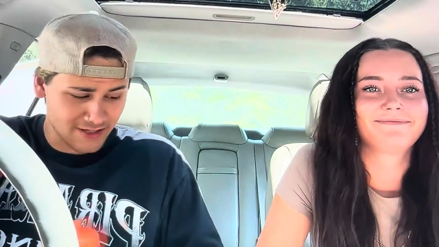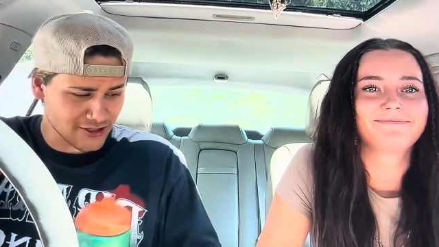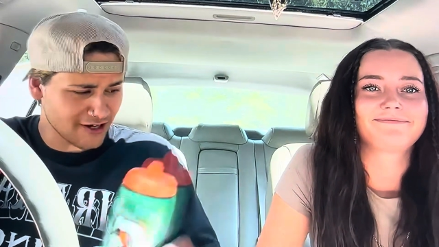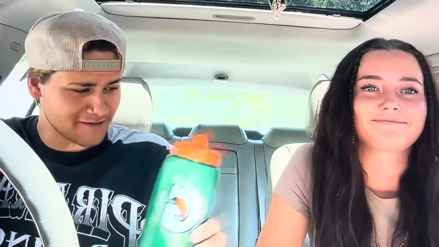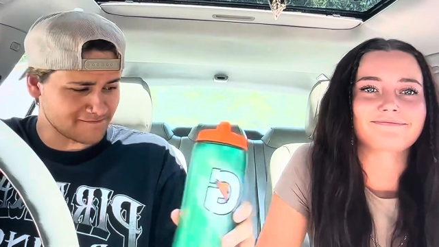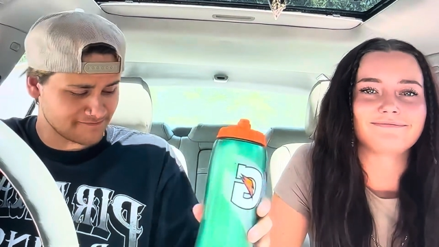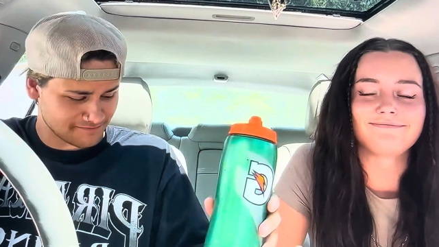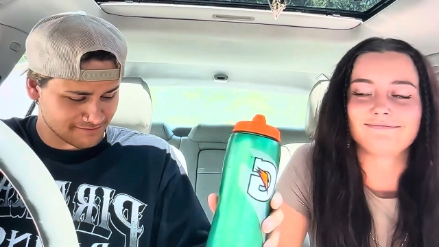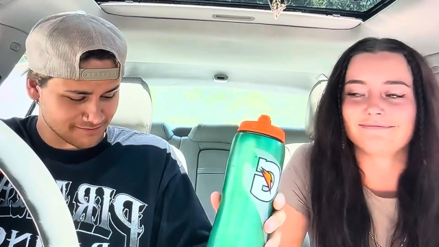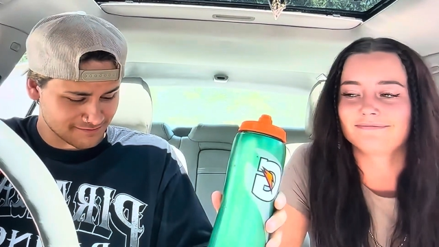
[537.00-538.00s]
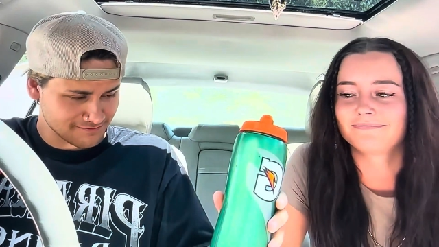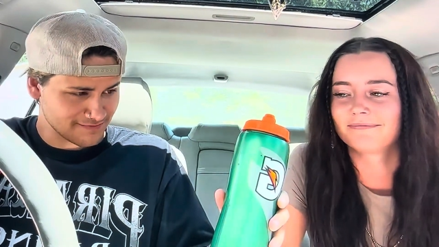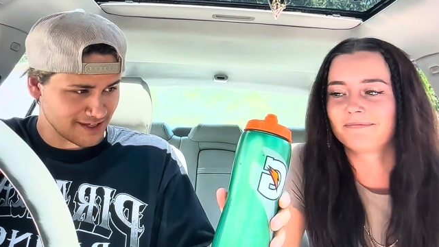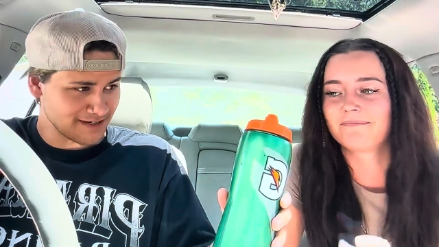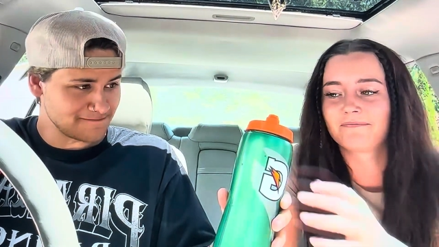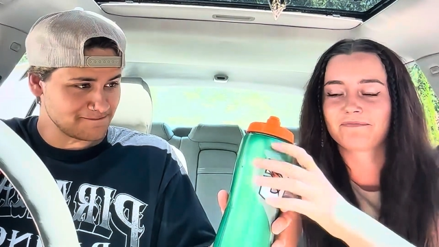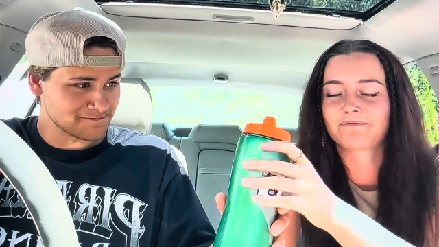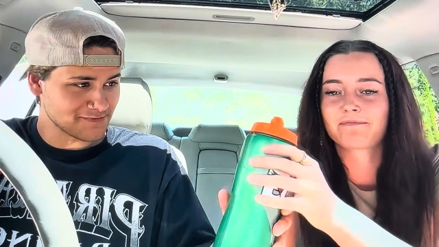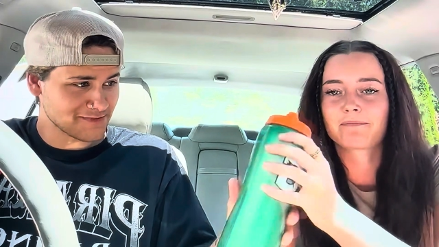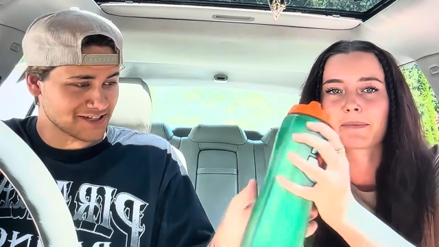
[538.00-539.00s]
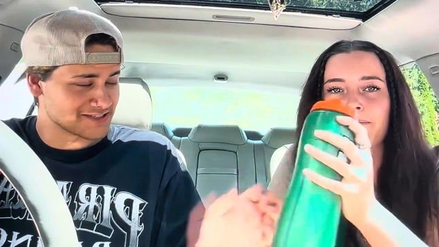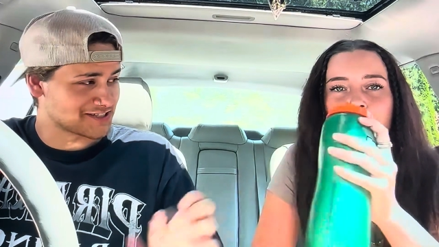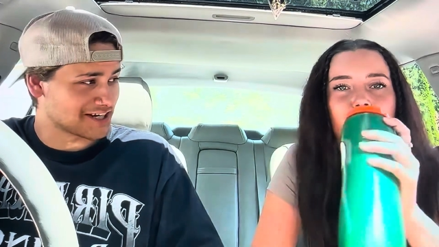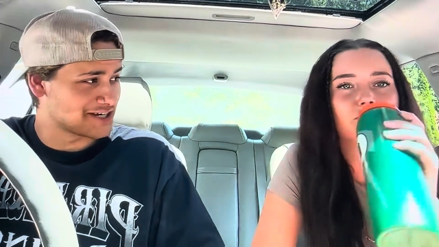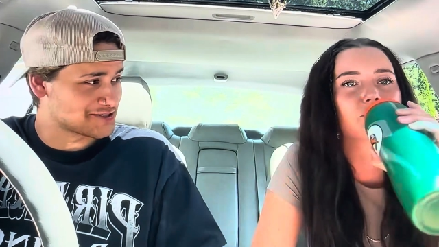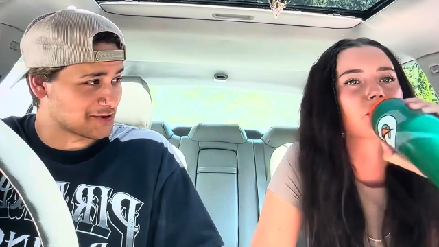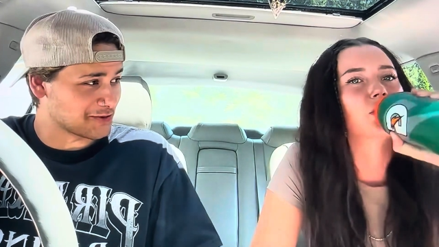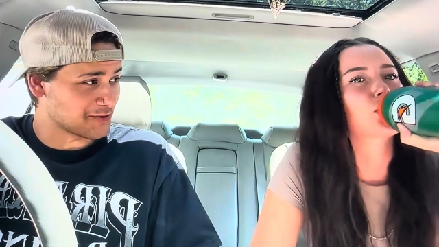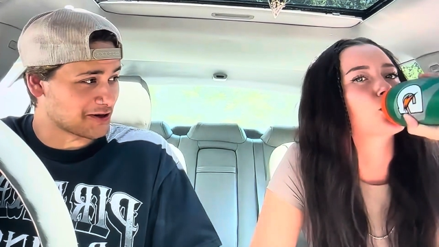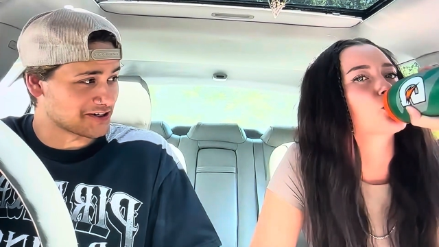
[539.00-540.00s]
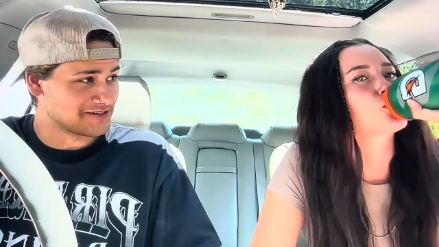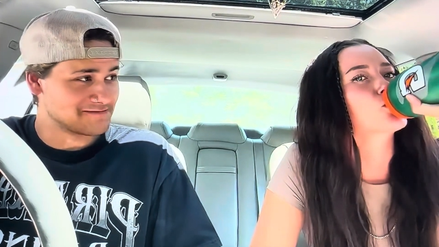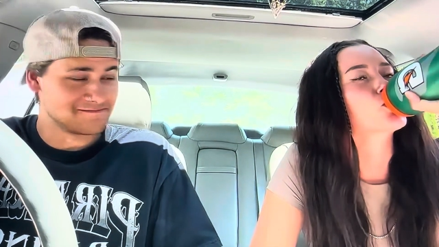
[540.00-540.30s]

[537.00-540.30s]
Speaker 1: Try. Because it's like ice cold water.